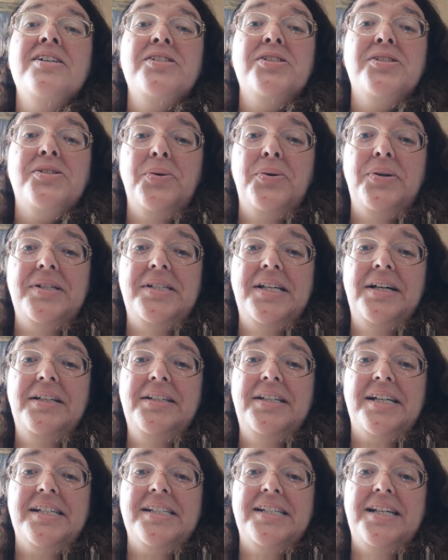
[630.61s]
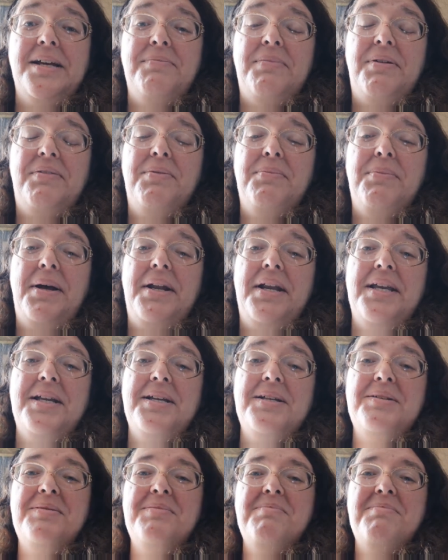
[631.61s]
So until next time, everybody,
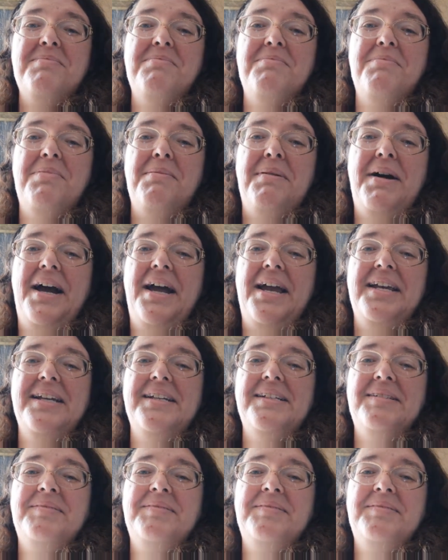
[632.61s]
bye-bye.